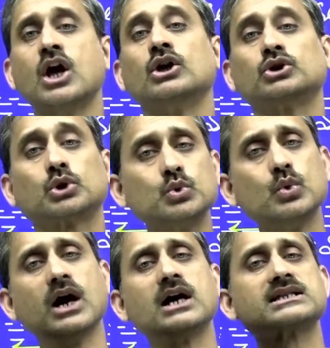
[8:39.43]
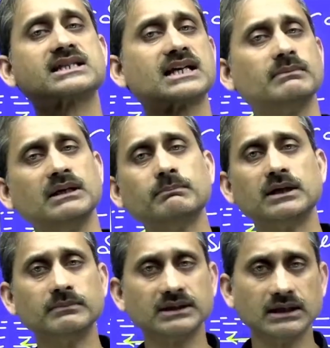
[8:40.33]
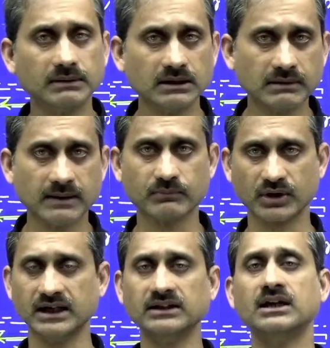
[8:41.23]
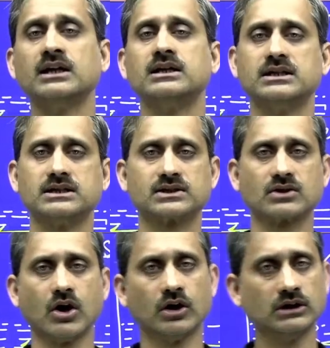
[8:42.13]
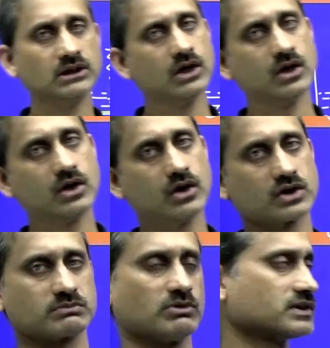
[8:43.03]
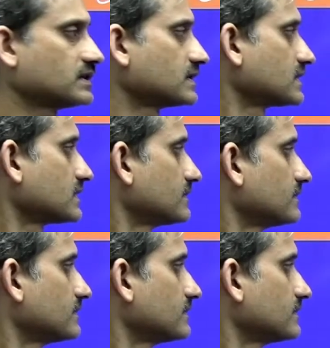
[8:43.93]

through a semi-permeable membrane is called osmosis.